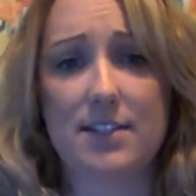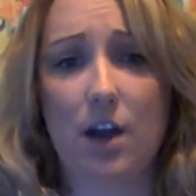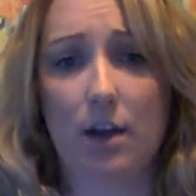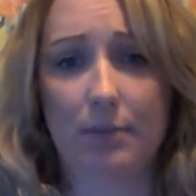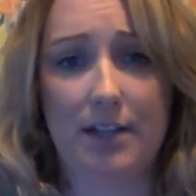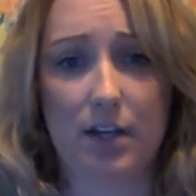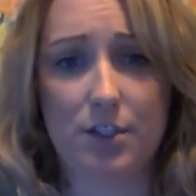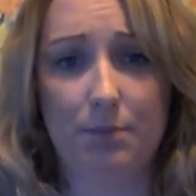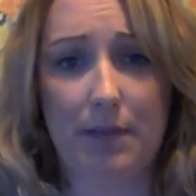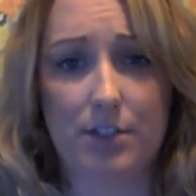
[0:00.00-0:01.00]
to harm
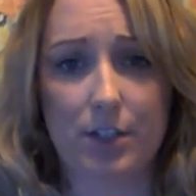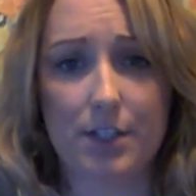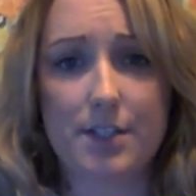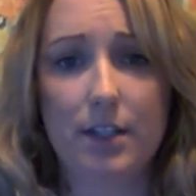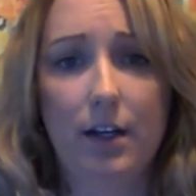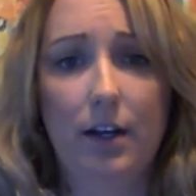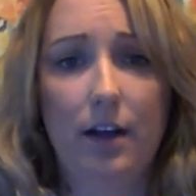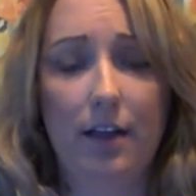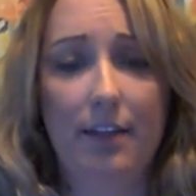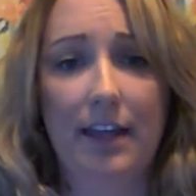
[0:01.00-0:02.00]
reduction measures,
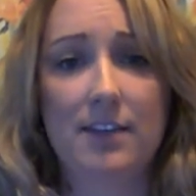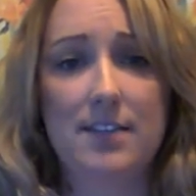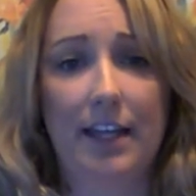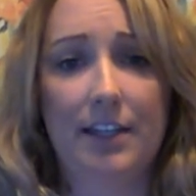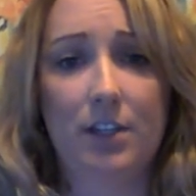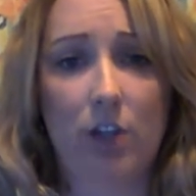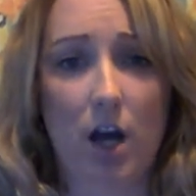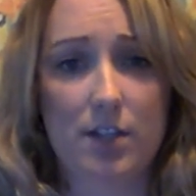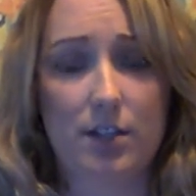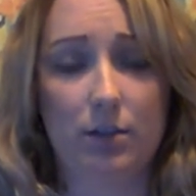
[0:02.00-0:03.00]
things like
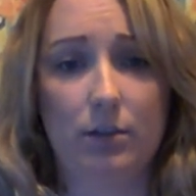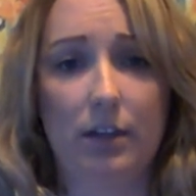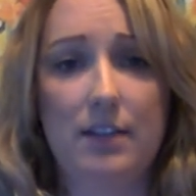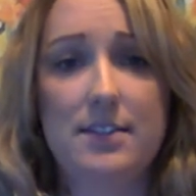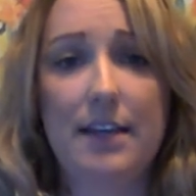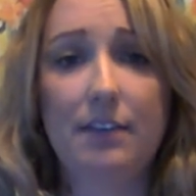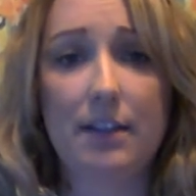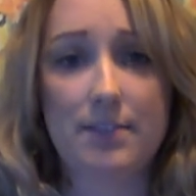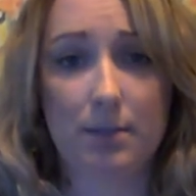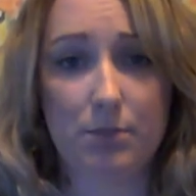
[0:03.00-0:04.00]
naloxone, safe
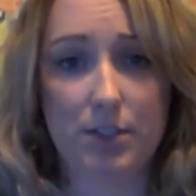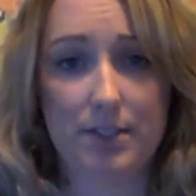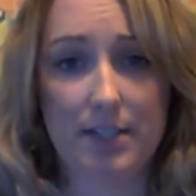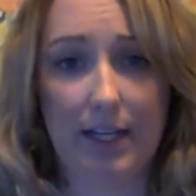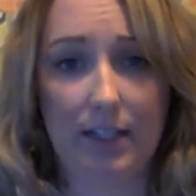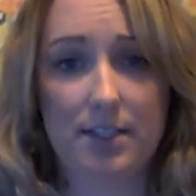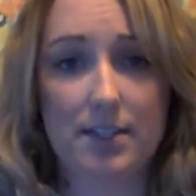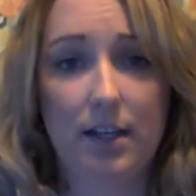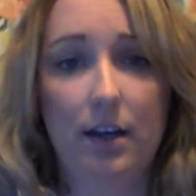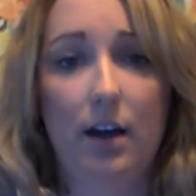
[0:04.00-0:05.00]
consumption sites.
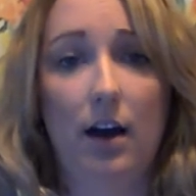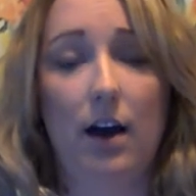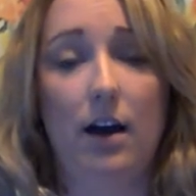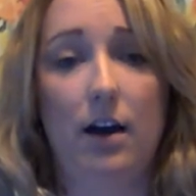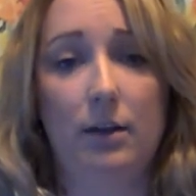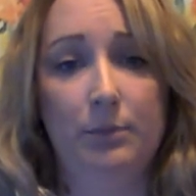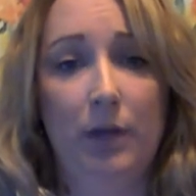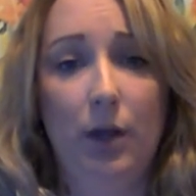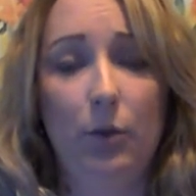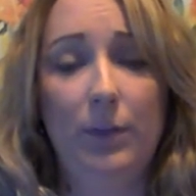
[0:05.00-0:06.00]

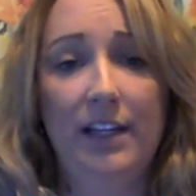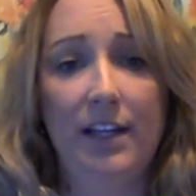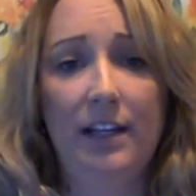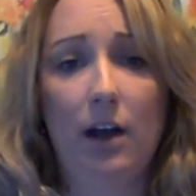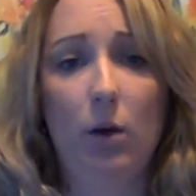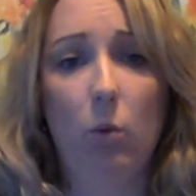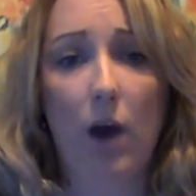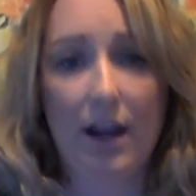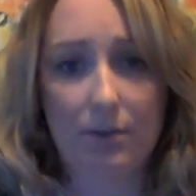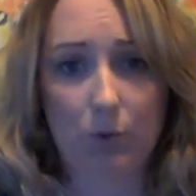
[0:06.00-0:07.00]
We need a
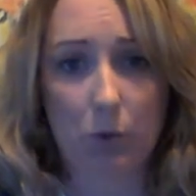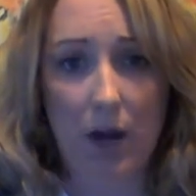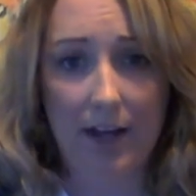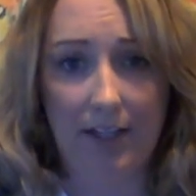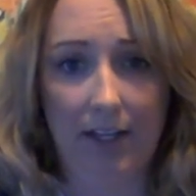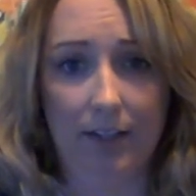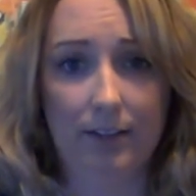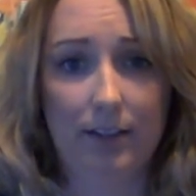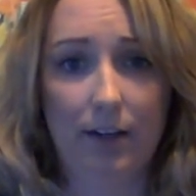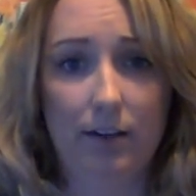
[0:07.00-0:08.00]
wide variety
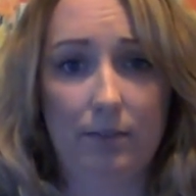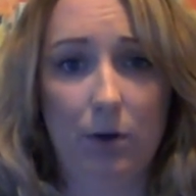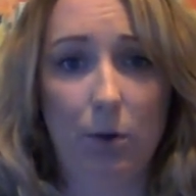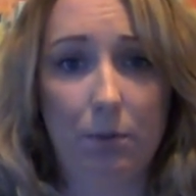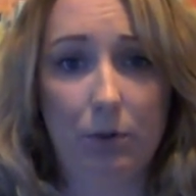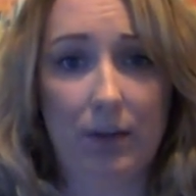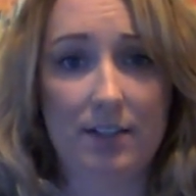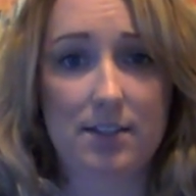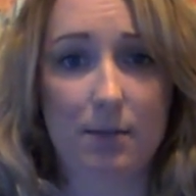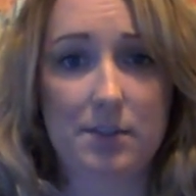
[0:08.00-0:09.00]
of opioid
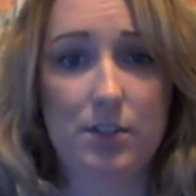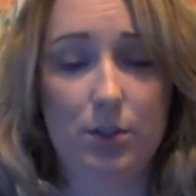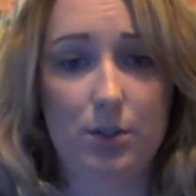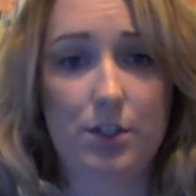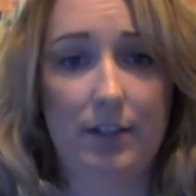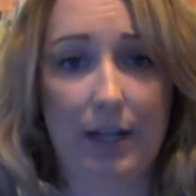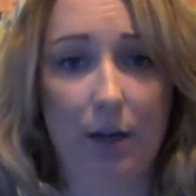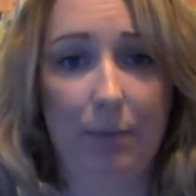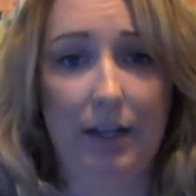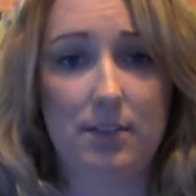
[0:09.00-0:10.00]
substitution
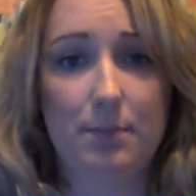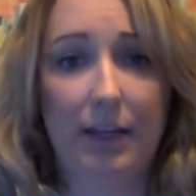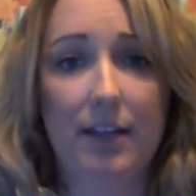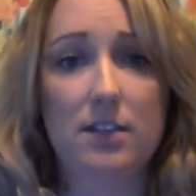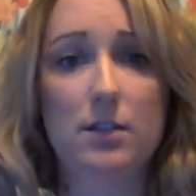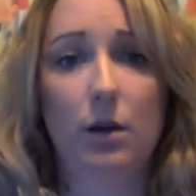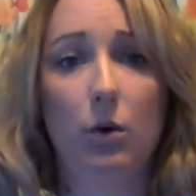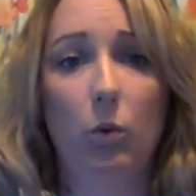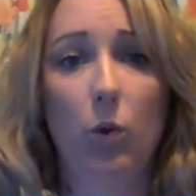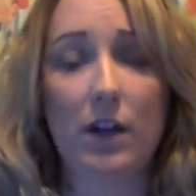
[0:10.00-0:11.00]
therapies because
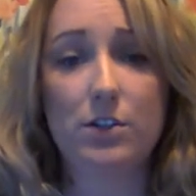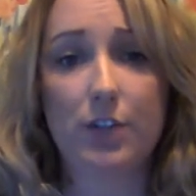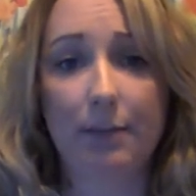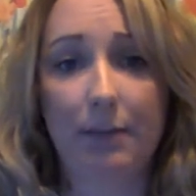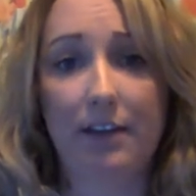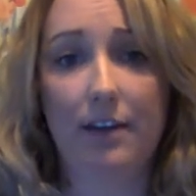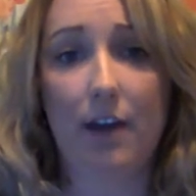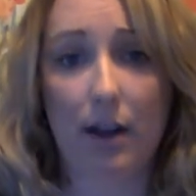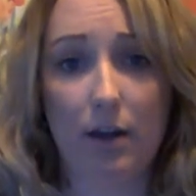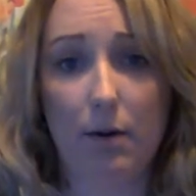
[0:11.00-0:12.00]
one treatment
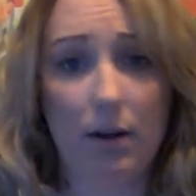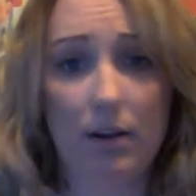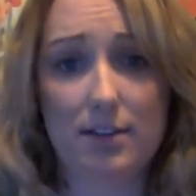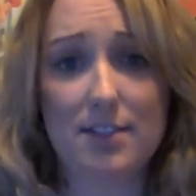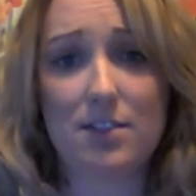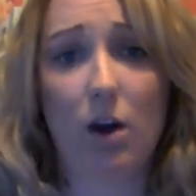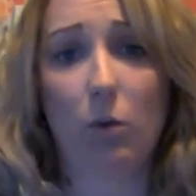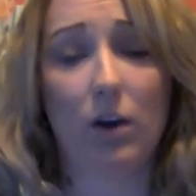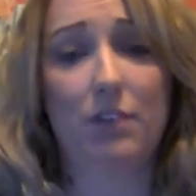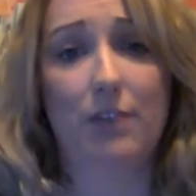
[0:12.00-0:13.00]
does not
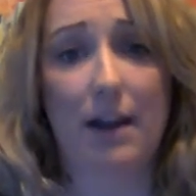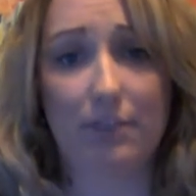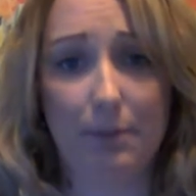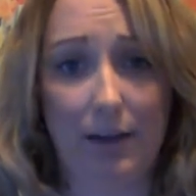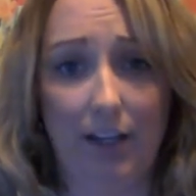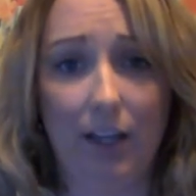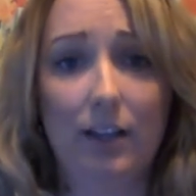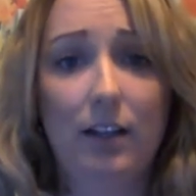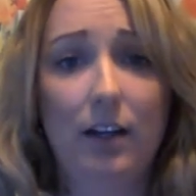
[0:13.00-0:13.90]
work for everybody.